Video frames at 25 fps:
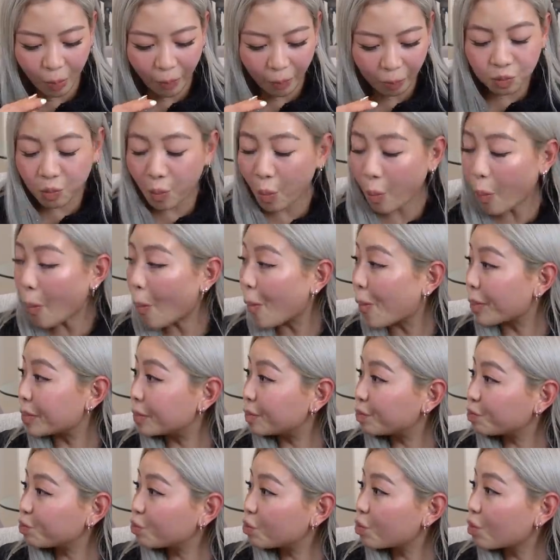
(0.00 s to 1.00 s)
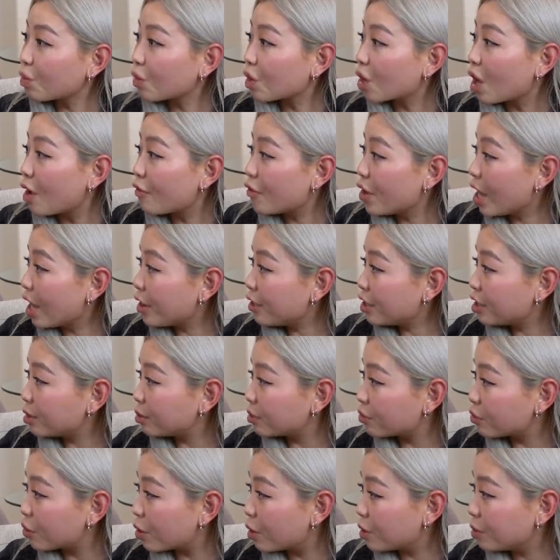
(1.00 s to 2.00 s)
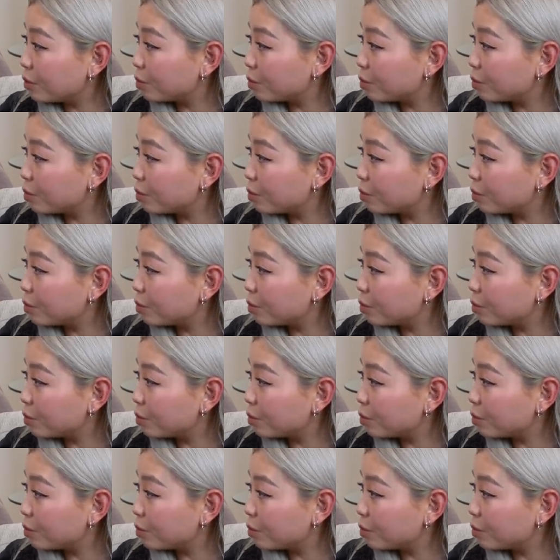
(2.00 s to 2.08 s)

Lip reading: Mmm! Have you had this before?